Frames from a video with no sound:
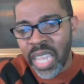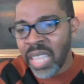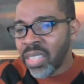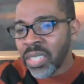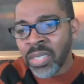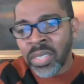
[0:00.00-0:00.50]

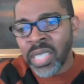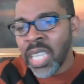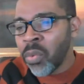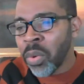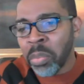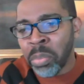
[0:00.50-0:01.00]
in the
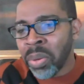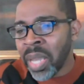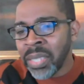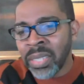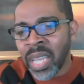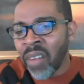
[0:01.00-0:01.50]
secret
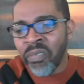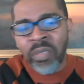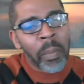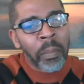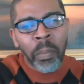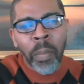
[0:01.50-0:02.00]
place of
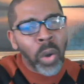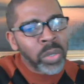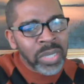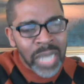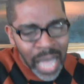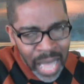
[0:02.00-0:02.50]
the
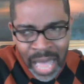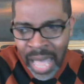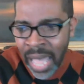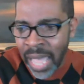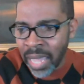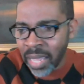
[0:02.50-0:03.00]
Most
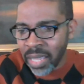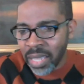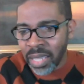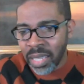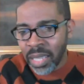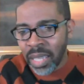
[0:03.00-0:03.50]
High
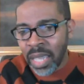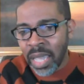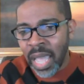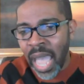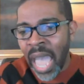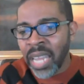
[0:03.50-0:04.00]

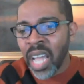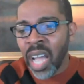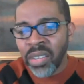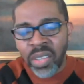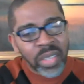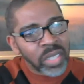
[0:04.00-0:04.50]
and
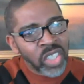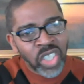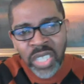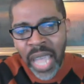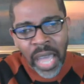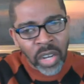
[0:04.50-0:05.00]
under the
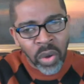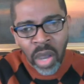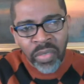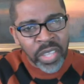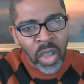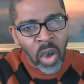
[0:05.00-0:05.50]
shadow
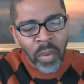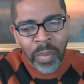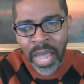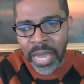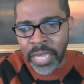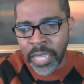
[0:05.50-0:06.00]
of the
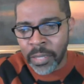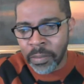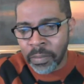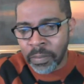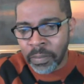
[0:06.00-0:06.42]
Almighty.